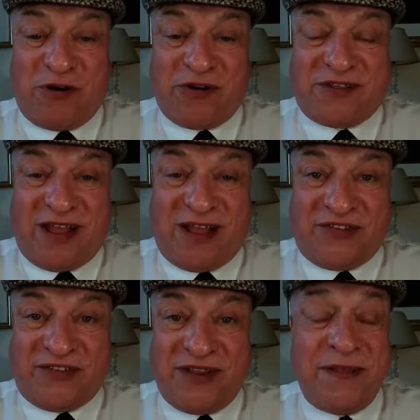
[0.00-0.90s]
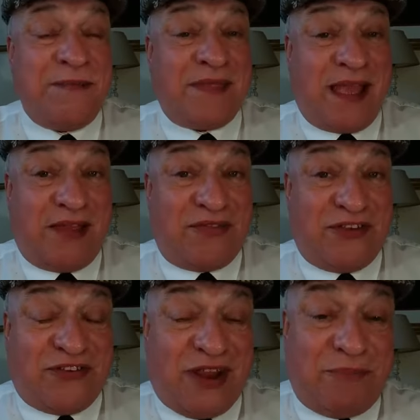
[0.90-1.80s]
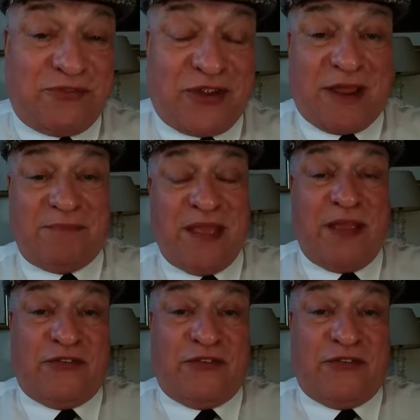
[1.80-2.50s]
broadcast at the same time.